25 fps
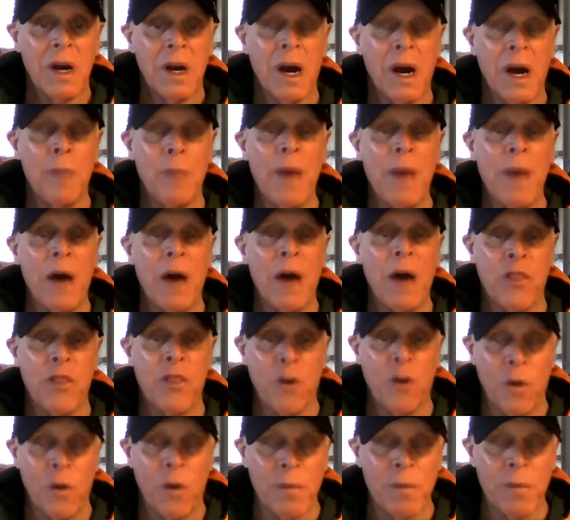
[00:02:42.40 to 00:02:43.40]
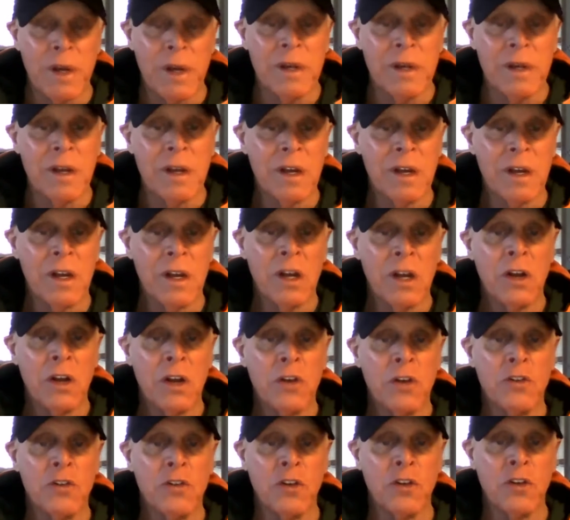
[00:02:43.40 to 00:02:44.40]
about Thurman
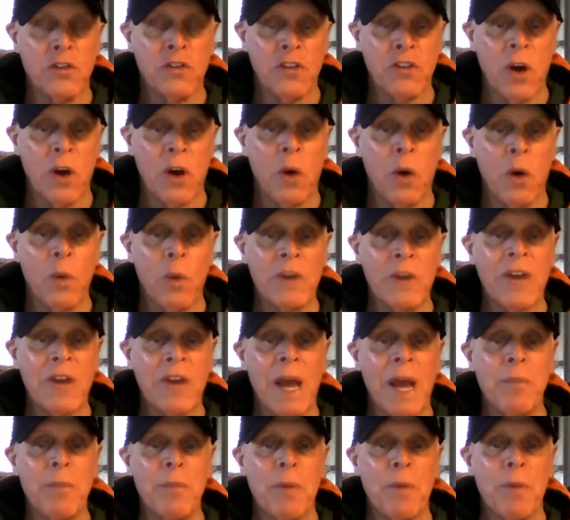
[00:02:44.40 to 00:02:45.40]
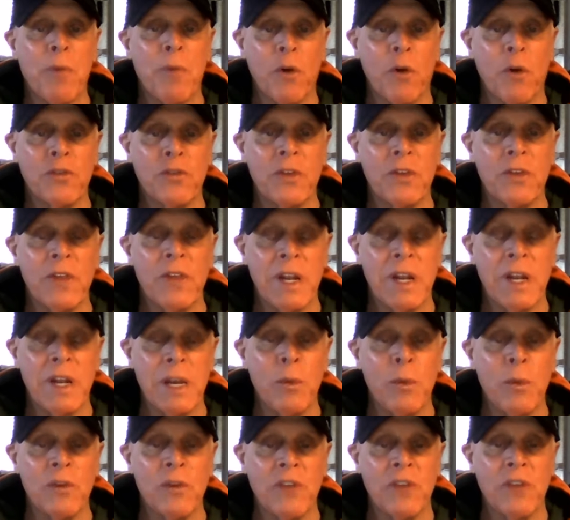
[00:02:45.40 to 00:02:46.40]
to show what type of person that he
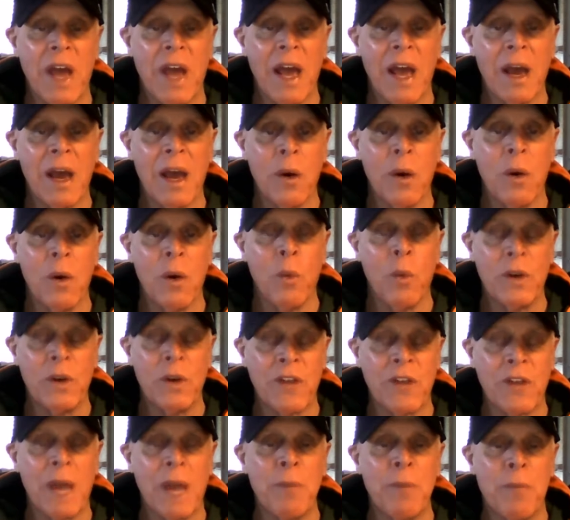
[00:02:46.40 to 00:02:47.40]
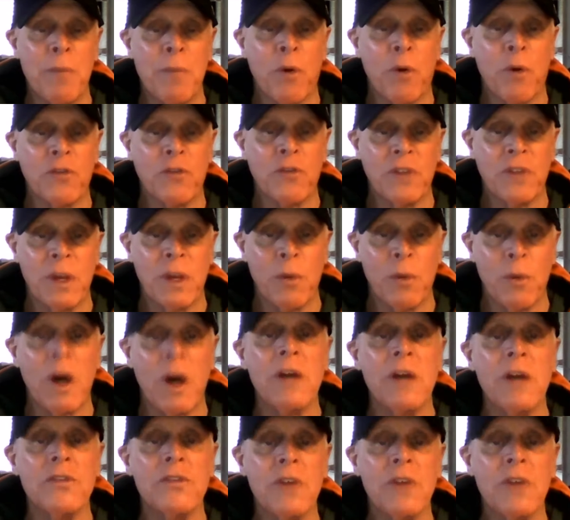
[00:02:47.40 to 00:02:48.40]
was, what type of person he
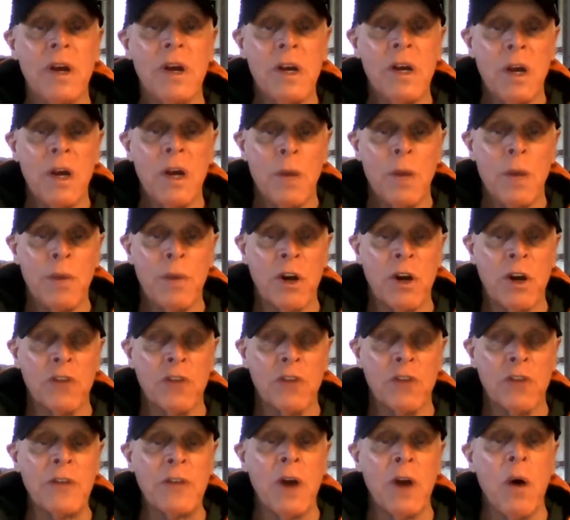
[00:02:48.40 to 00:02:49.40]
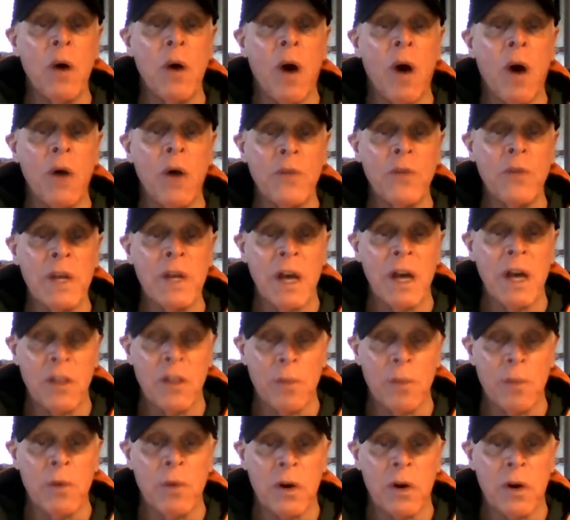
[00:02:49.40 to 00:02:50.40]
was?" Because I know all the
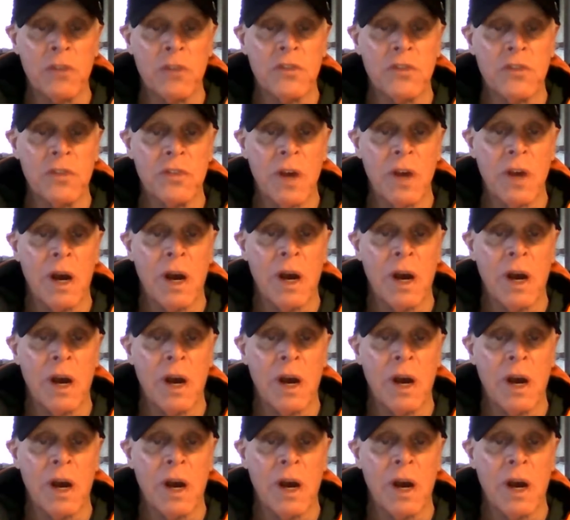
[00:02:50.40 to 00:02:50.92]
other books